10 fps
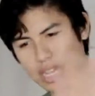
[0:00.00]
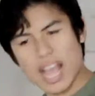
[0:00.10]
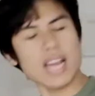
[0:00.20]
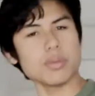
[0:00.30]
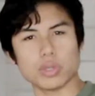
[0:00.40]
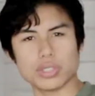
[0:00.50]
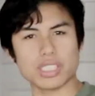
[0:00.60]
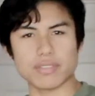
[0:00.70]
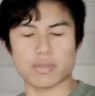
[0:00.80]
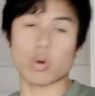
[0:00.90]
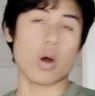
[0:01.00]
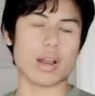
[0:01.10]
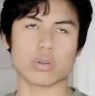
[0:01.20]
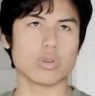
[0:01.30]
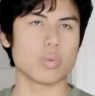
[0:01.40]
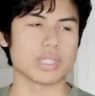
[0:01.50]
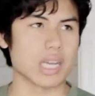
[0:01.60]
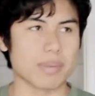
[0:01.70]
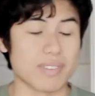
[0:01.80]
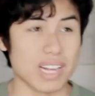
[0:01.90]
animals, I don't know what
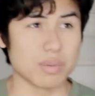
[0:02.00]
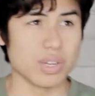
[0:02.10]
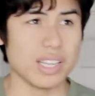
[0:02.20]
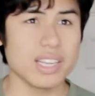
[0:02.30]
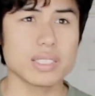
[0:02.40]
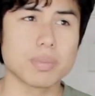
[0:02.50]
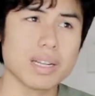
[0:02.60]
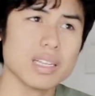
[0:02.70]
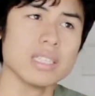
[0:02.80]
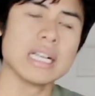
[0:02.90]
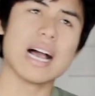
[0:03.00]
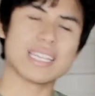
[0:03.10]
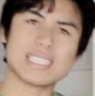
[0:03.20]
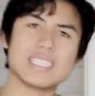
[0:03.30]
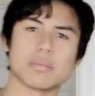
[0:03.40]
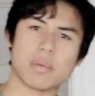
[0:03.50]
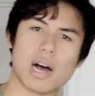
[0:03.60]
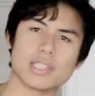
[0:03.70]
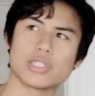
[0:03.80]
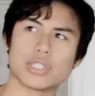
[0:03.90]
type of animal he is, but I guess he's a
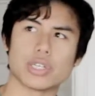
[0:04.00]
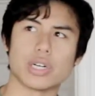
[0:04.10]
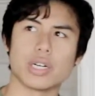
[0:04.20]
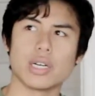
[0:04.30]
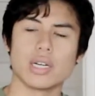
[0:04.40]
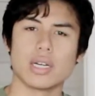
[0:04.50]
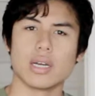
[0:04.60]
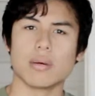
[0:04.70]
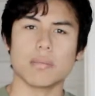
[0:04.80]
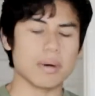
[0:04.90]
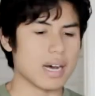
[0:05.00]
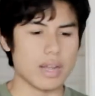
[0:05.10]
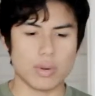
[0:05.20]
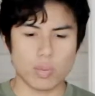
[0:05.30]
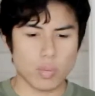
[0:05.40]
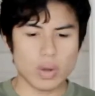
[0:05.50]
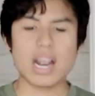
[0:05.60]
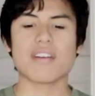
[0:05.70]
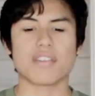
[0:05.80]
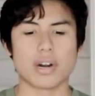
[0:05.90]
monster, but
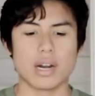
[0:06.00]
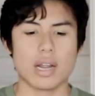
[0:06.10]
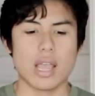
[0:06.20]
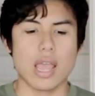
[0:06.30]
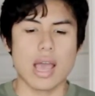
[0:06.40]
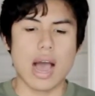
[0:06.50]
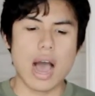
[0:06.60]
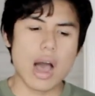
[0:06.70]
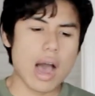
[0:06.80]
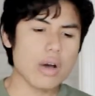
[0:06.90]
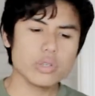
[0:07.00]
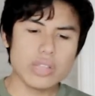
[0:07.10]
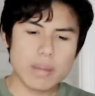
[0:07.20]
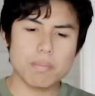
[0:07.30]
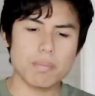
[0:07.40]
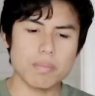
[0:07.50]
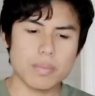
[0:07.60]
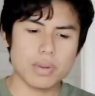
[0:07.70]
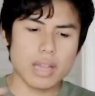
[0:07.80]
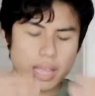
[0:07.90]
whatever. How do they,
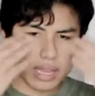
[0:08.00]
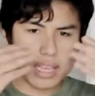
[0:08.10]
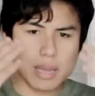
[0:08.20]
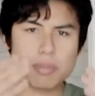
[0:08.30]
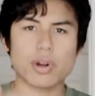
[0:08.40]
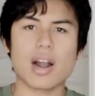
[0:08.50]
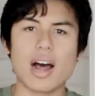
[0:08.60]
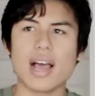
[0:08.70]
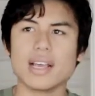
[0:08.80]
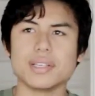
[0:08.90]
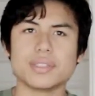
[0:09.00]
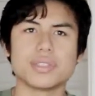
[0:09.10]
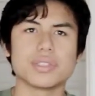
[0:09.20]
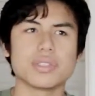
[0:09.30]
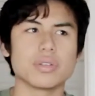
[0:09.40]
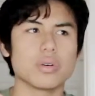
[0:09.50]
like, keep their eyes